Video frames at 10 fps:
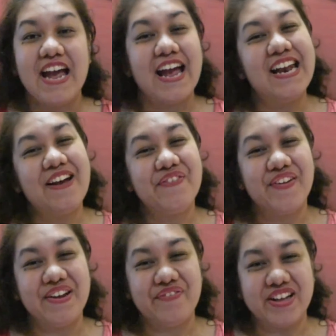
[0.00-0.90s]
and after
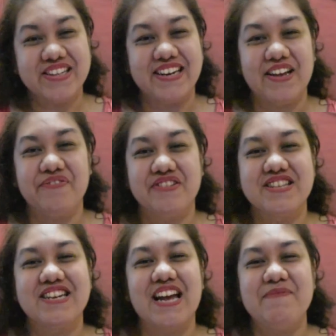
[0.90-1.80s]
I fell in love with
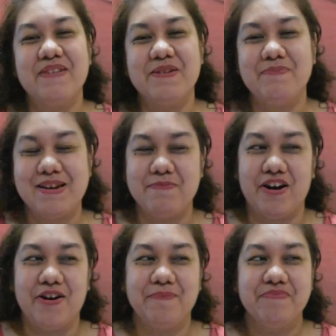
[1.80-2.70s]
it, I made my
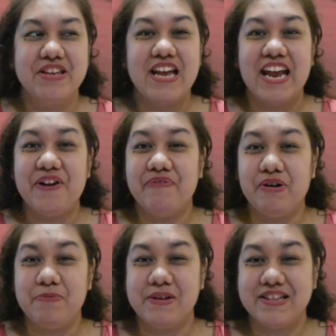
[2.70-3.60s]
mom
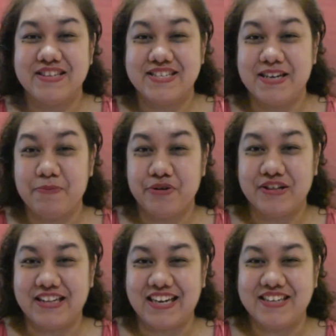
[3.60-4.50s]
enroll me in the summer
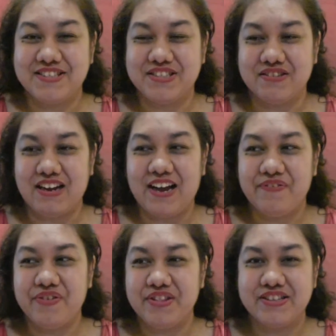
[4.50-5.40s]
class. So
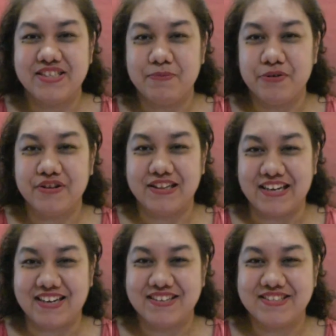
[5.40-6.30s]
after the summer
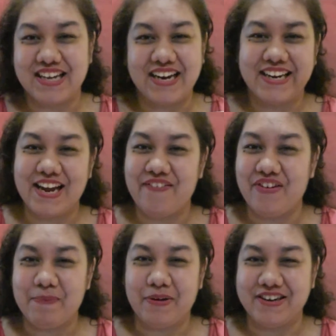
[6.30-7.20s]
class, I gave
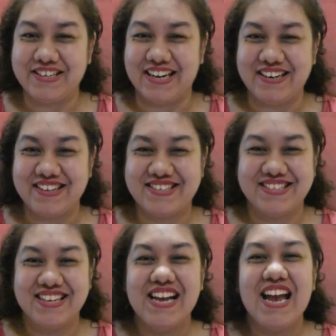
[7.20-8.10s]
up on tennis.
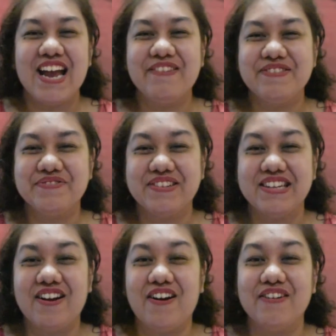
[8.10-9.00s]
It was really
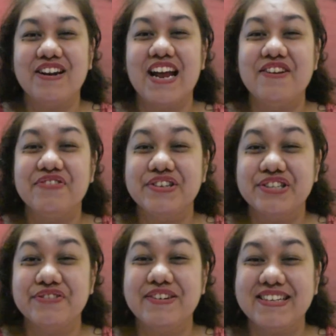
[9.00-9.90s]
hard, and
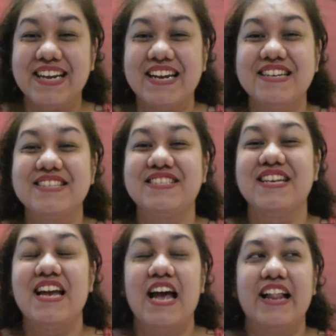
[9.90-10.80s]
doing tennis
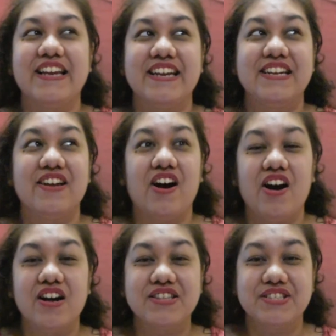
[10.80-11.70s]
like in the
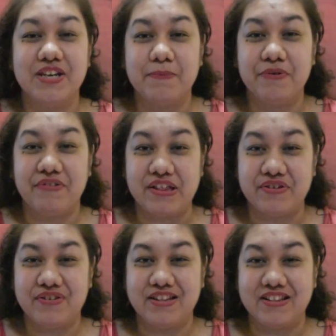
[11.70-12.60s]
hot summer
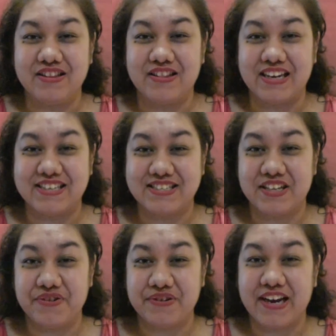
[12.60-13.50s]
weather in like
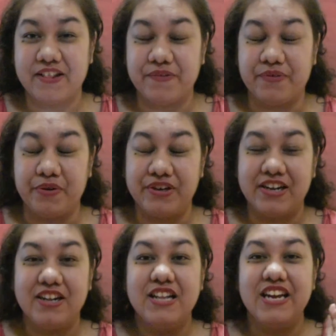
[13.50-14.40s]
Southern California
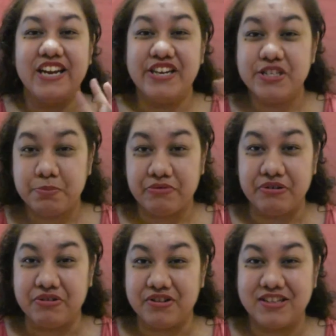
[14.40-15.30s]
is
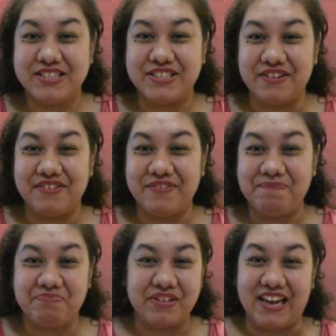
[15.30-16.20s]
brutal. So
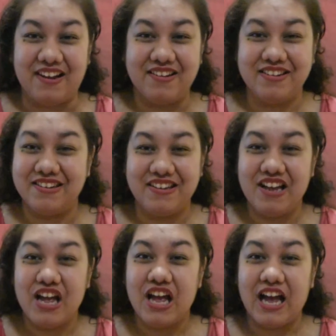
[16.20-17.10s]
yeah,
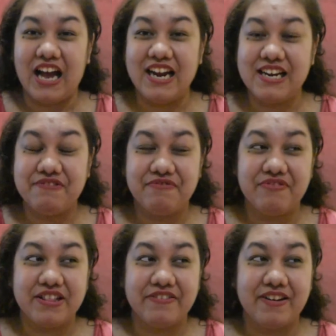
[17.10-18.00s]
I don't
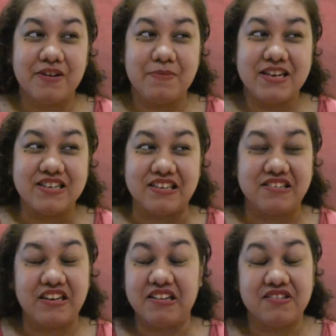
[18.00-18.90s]
really recommend it.
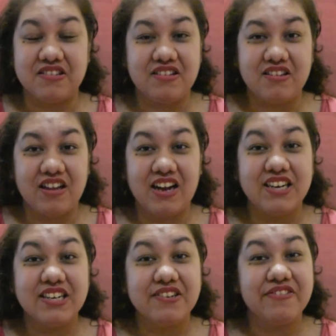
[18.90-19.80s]

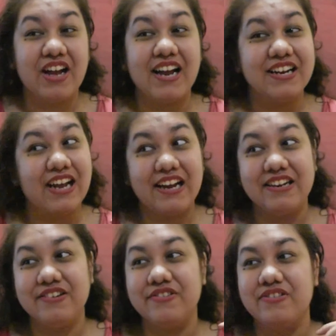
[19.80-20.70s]

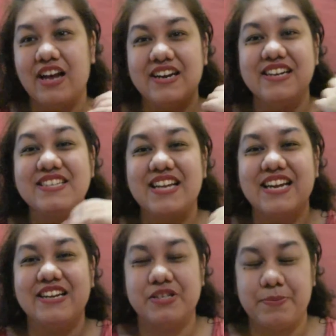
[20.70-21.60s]
I at least I
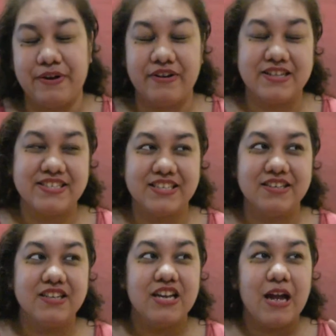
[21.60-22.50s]
experienced it,
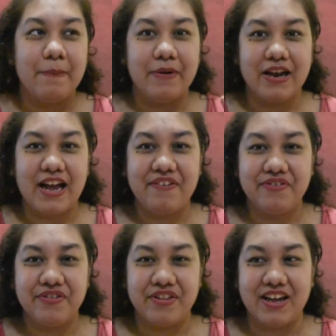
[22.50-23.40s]
but
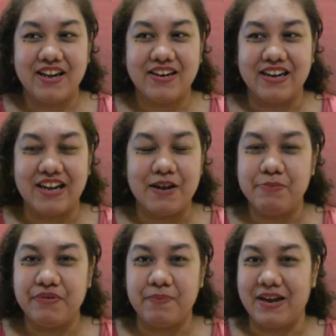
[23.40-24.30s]
after that, like, I
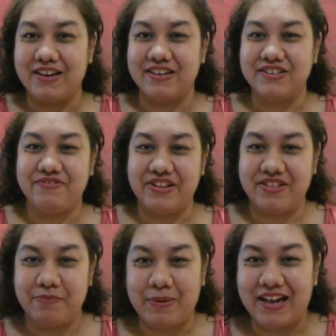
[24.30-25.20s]
moved back in with
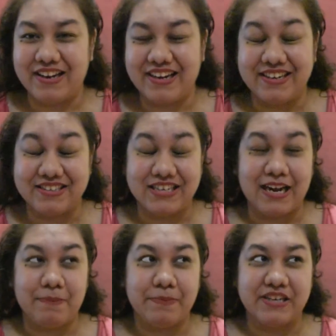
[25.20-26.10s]
ballet and
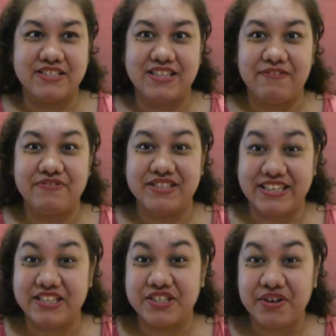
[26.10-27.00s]
tap because that was
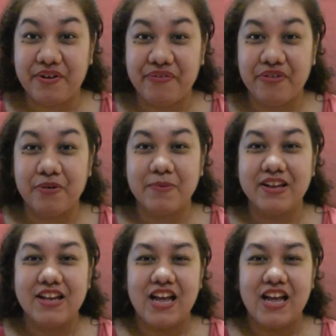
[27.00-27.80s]
easier for me,